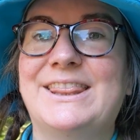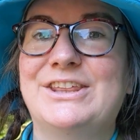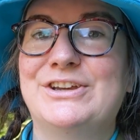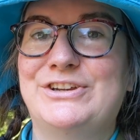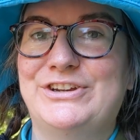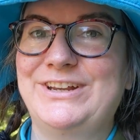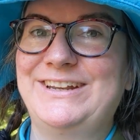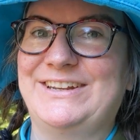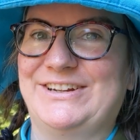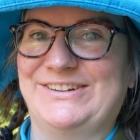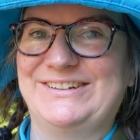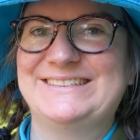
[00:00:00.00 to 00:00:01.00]
The good
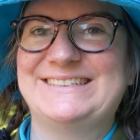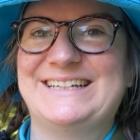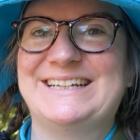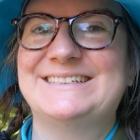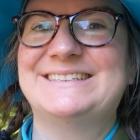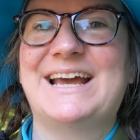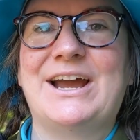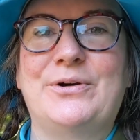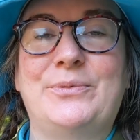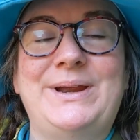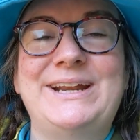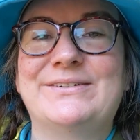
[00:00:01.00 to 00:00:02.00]
news is
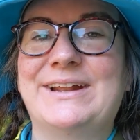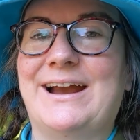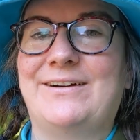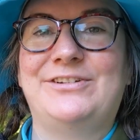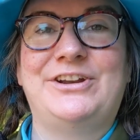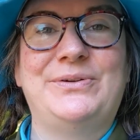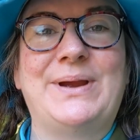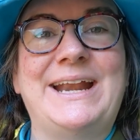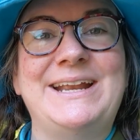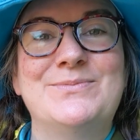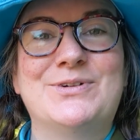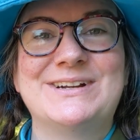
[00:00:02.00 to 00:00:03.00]
that we don't have to do
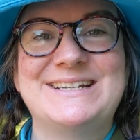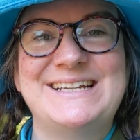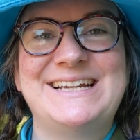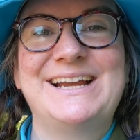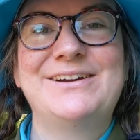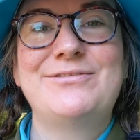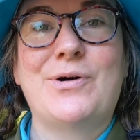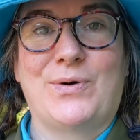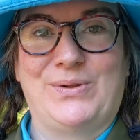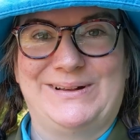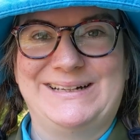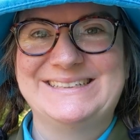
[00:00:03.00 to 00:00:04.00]
any more digging of
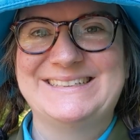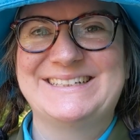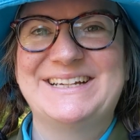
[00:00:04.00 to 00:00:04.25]
holes,